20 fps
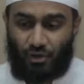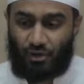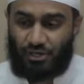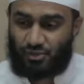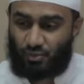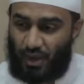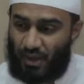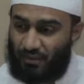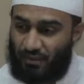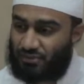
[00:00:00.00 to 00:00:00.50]

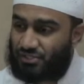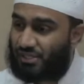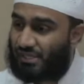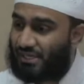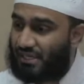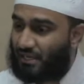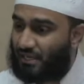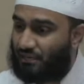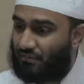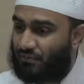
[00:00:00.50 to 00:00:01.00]
his wives to
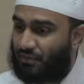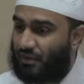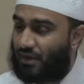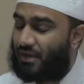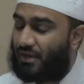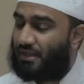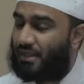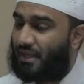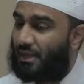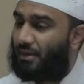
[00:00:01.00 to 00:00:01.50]
leave,
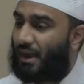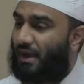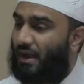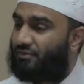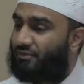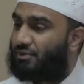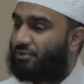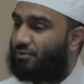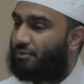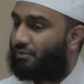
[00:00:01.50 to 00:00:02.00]
they would
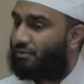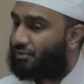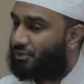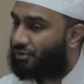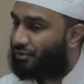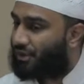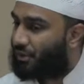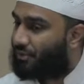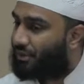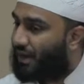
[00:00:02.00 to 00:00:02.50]
have to
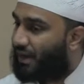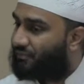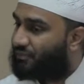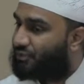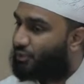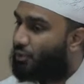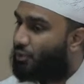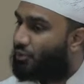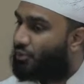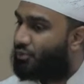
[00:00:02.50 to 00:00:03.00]

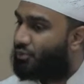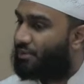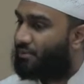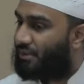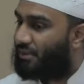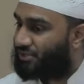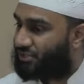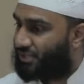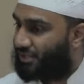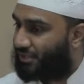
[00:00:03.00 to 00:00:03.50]
go through the
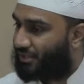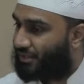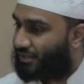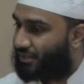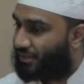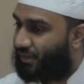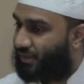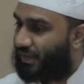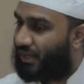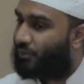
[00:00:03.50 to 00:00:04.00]
masjid,
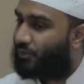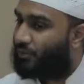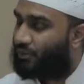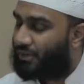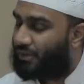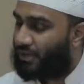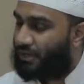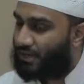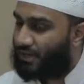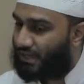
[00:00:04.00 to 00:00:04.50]
right?
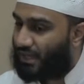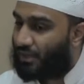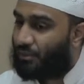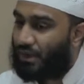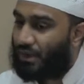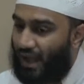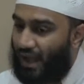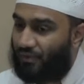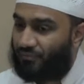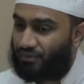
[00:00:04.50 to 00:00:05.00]
They
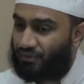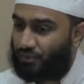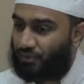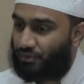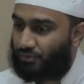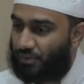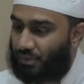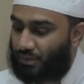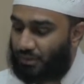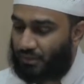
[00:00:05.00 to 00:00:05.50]
would have
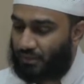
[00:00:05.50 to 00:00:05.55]
to